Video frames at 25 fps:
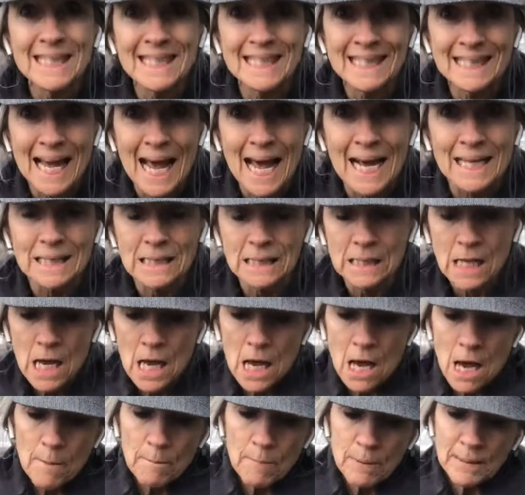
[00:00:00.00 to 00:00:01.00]
sets.
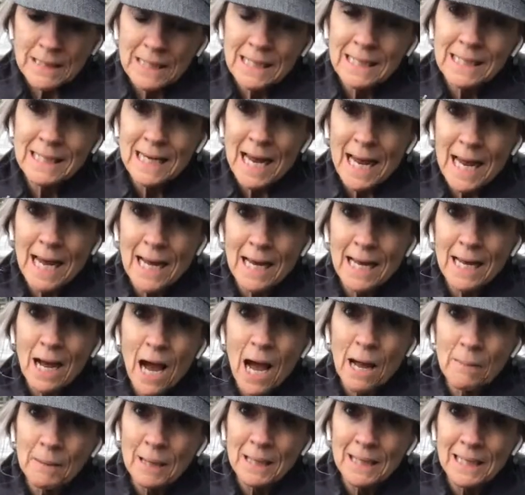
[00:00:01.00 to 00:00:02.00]
But today
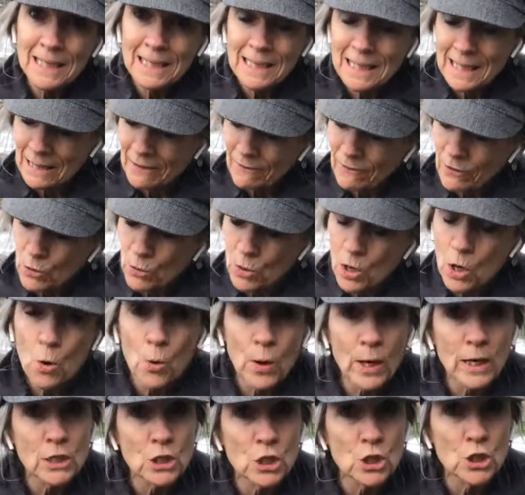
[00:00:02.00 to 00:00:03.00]
I'm going to give you a
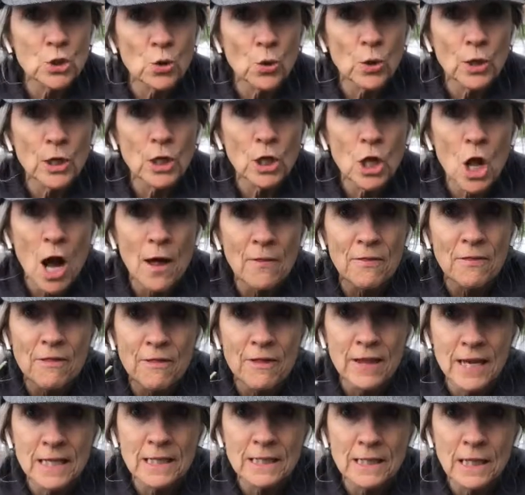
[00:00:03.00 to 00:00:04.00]
quick tutorial on
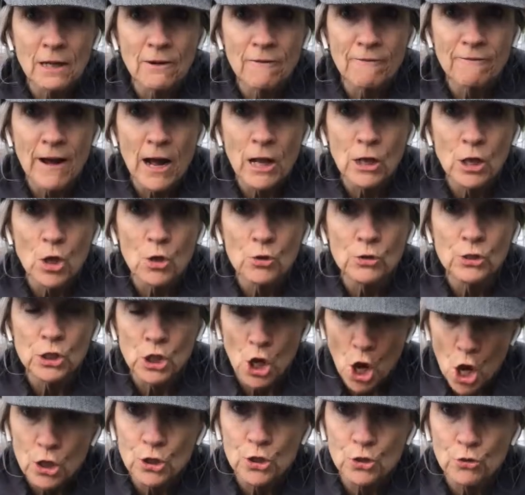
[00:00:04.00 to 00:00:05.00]
these little fellows
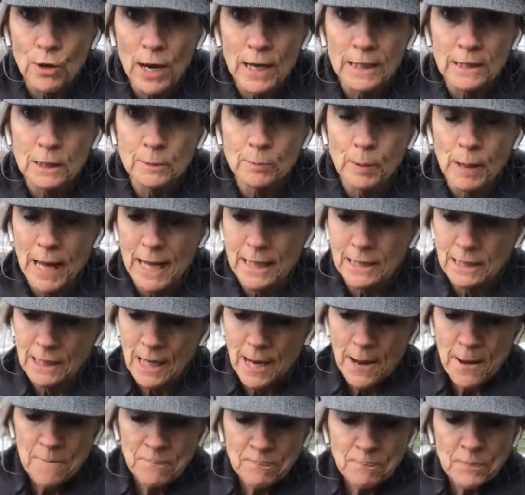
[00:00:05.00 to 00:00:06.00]
called transplants.
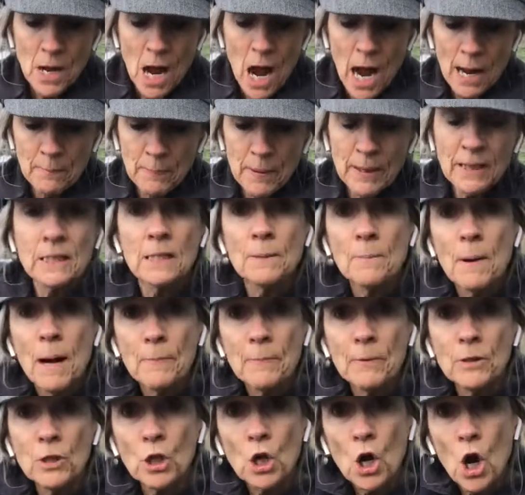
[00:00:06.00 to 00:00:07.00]
I picked them
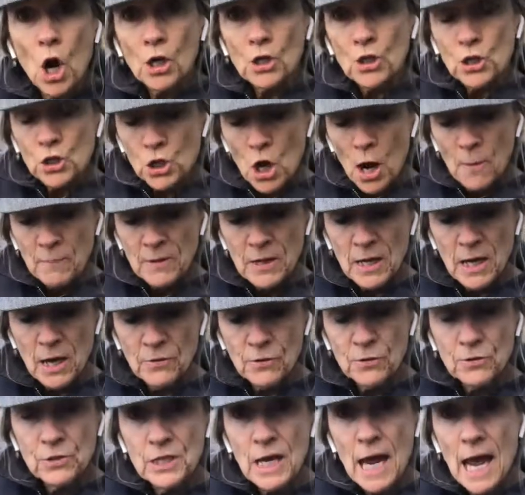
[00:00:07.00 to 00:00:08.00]
up at the garden shop the
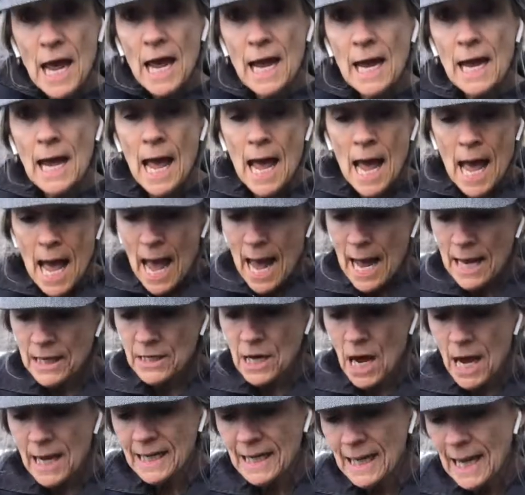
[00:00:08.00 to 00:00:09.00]
other day
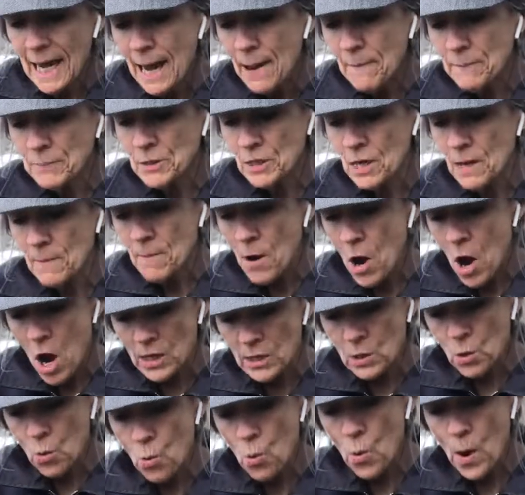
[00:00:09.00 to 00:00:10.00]
and I kept them
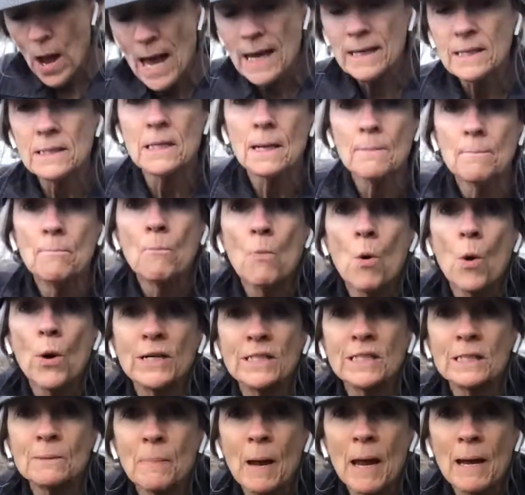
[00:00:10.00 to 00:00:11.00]
on a wet,
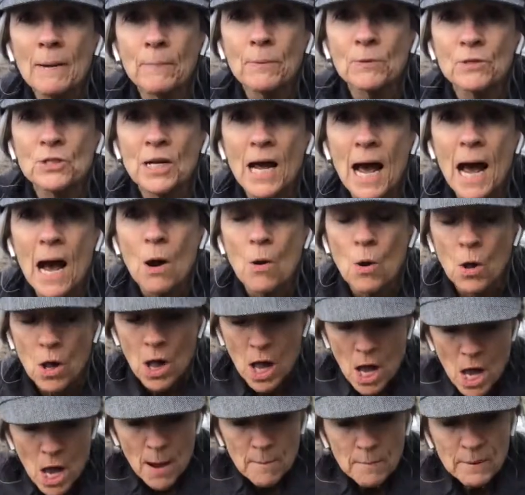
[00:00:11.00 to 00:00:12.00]
moist paper towel
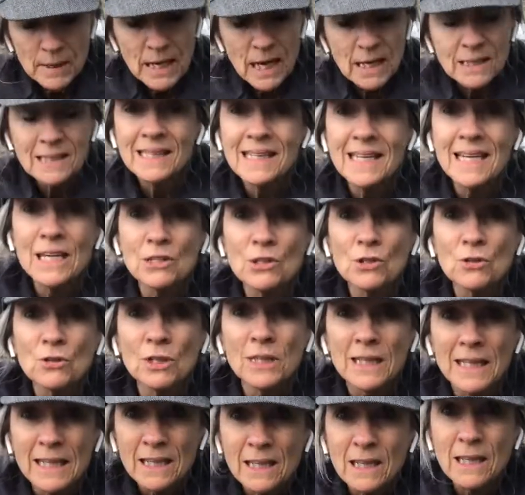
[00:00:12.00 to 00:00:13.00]
because these are
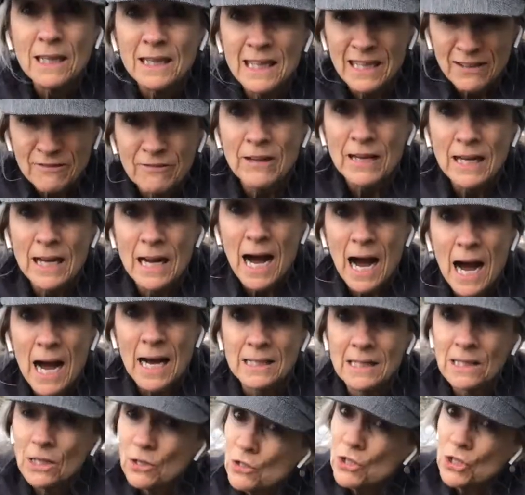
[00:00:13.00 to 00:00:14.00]
little living
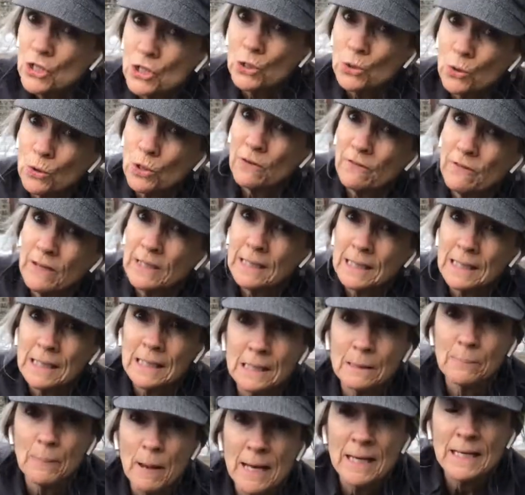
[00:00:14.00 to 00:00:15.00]
guys. They're just sort of in
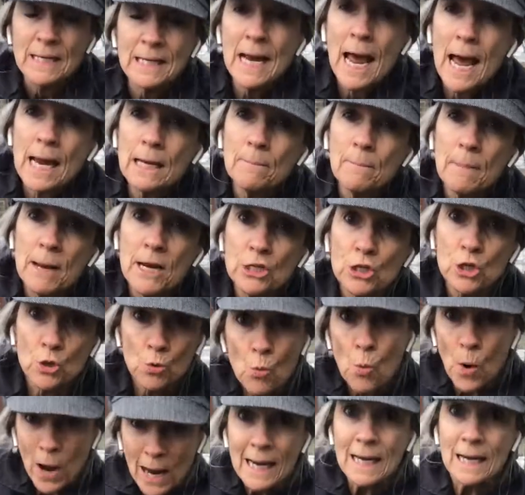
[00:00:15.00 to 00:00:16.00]
suspended animation
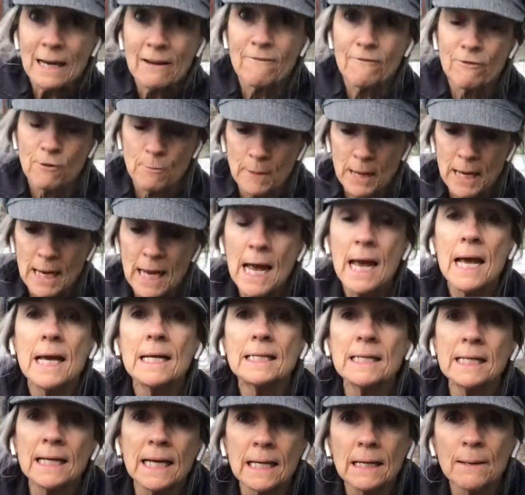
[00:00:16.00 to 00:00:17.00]
waiting for me
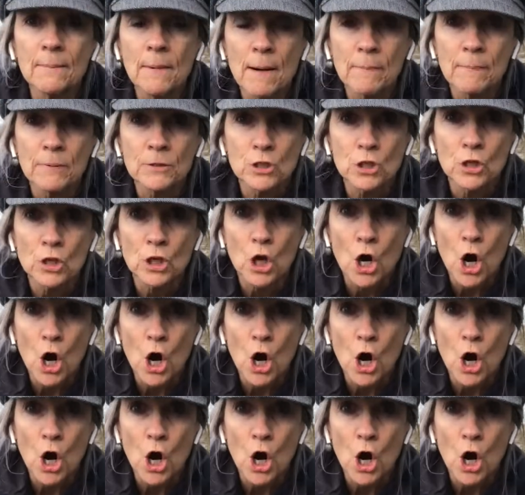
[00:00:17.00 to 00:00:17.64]
to get them up to the